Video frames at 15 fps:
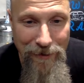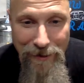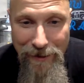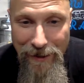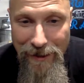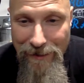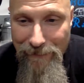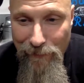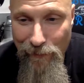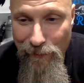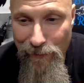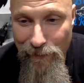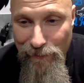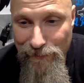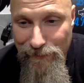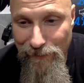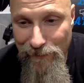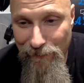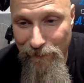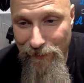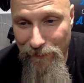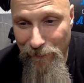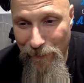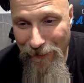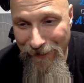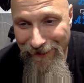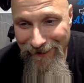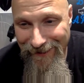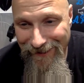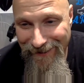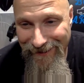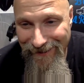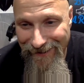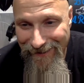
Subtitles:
game or who's going to win what.